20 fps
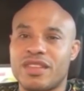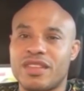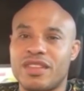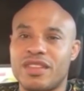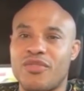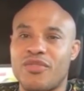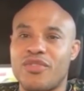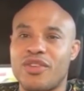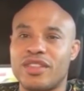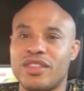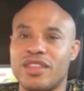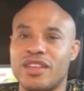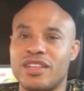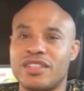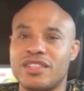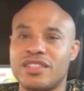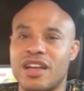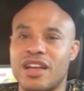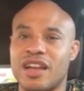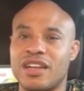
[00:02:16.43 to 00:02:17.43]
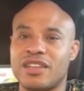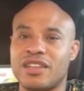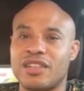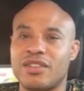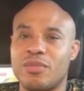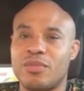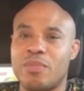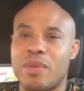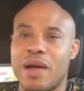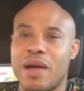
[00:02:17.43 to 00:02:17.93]
defend his title
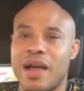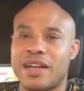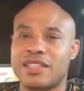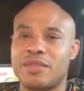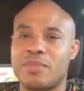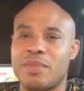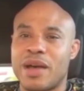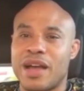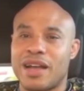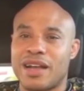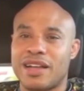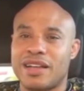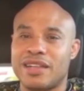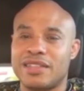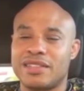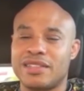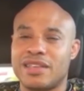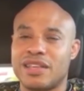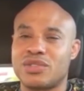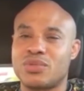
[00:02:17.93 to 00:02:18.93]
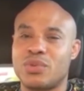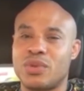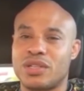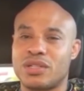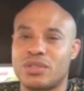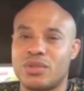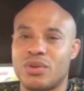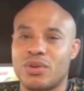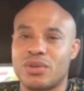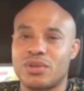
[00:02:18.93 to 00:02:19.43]
back to back in six weeks
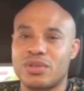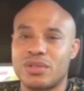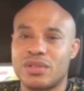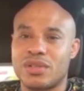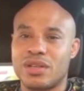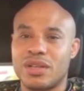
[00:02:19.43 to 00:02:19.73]
notice.